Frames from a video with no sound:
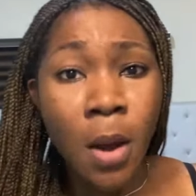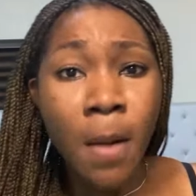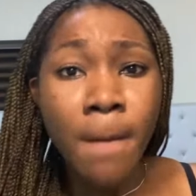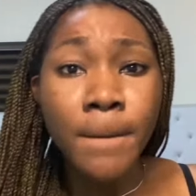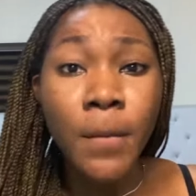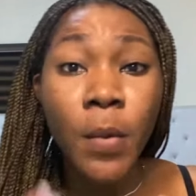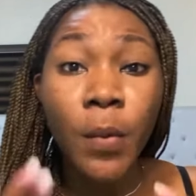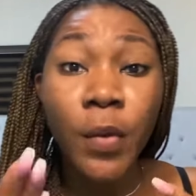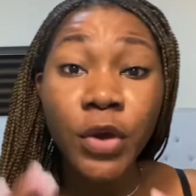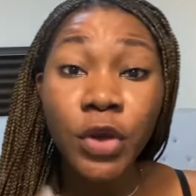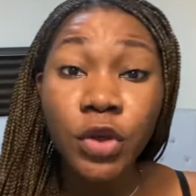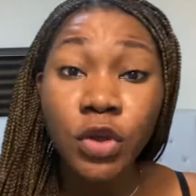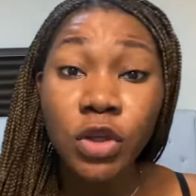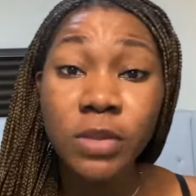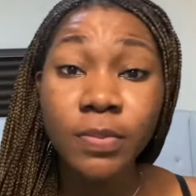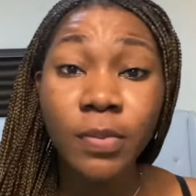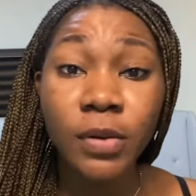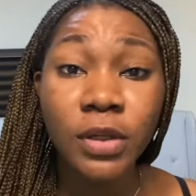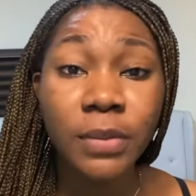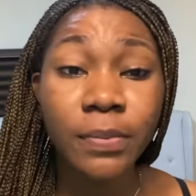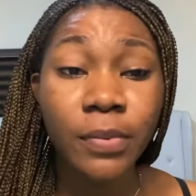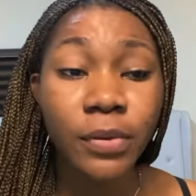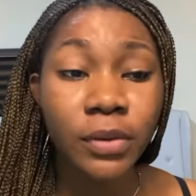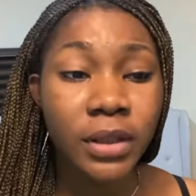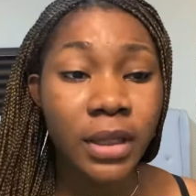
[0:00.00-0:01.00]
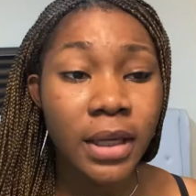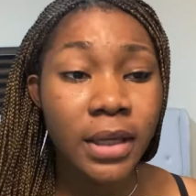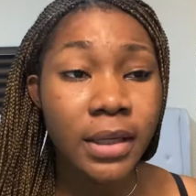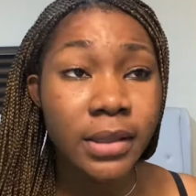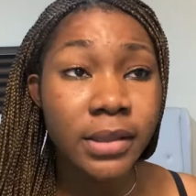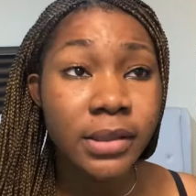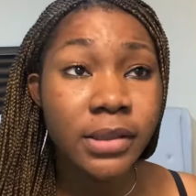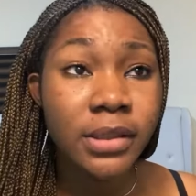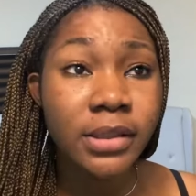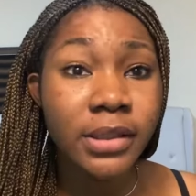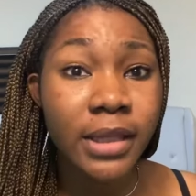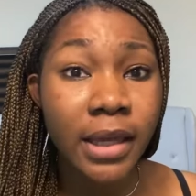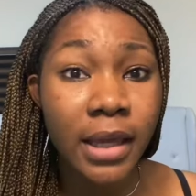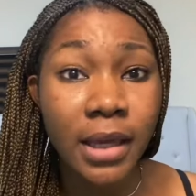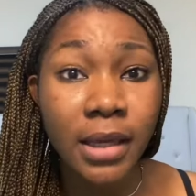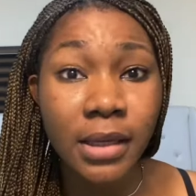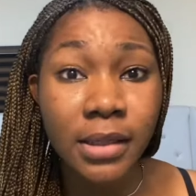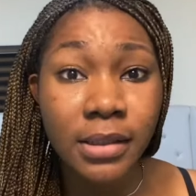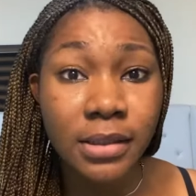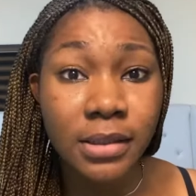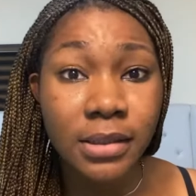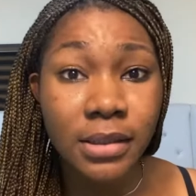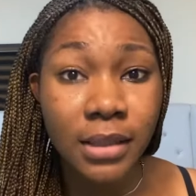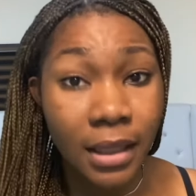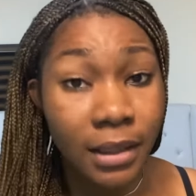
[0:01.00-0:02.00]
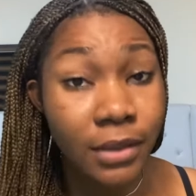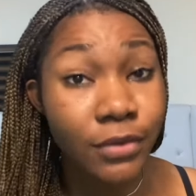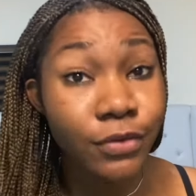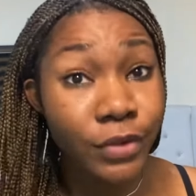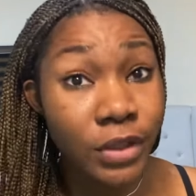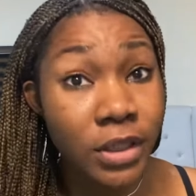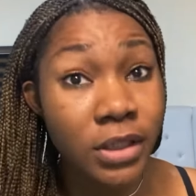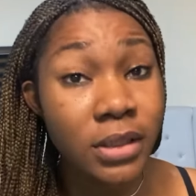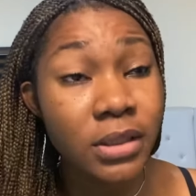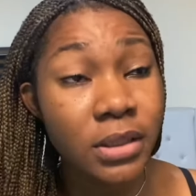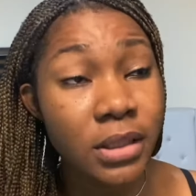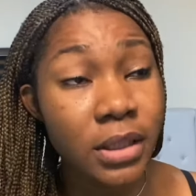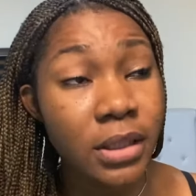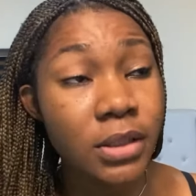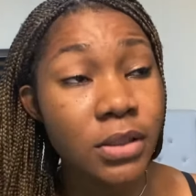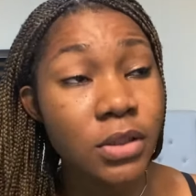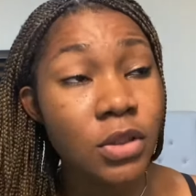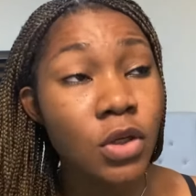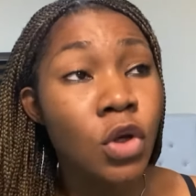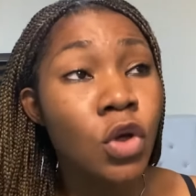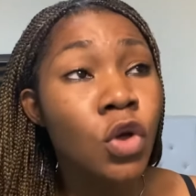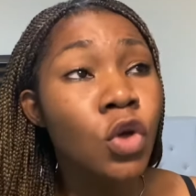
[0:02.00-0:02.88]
But when you use body butter, it stays and really stays.